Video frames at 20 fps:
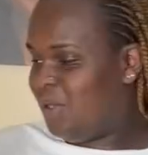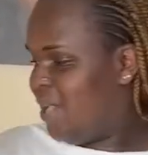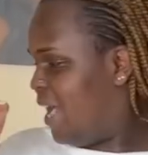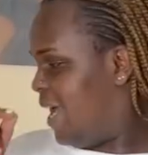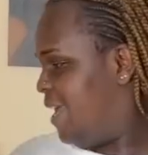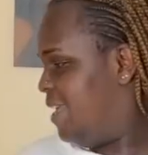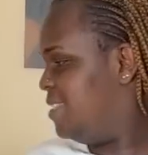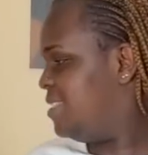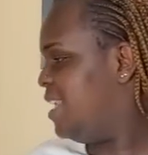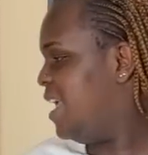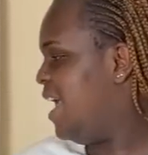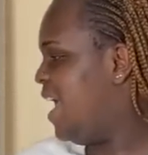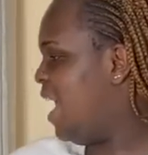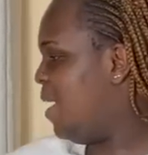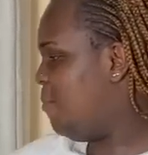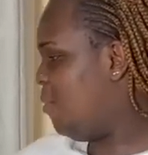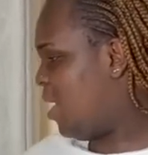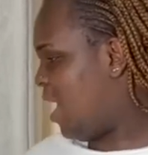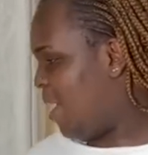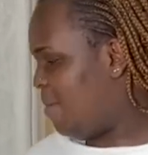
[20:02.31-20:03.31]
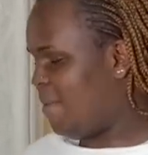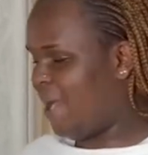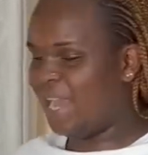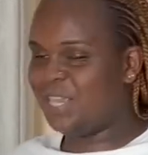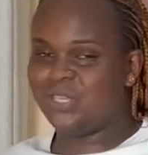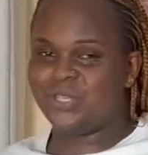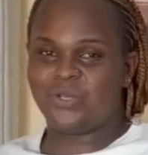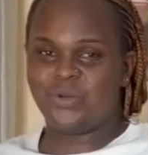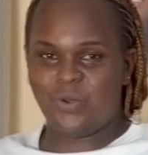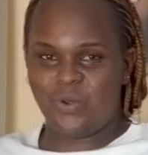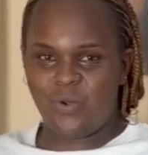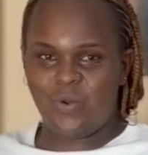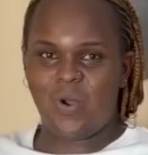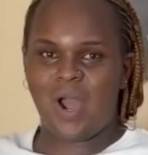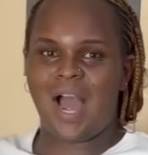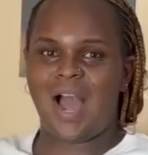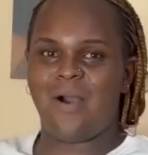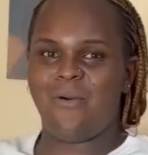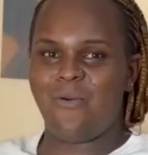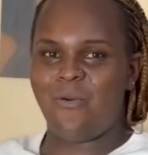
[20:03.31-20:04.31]
So guys, ebu come, I show
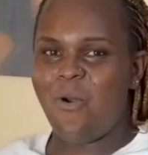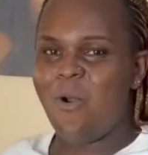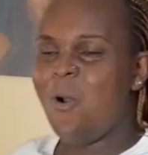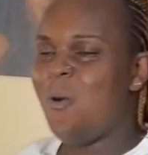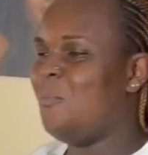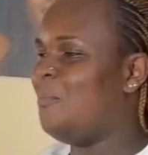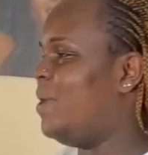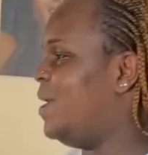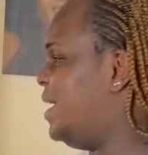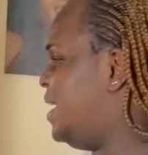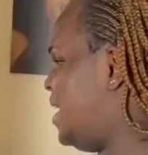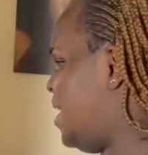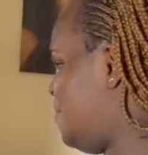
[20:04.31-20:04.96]
you how my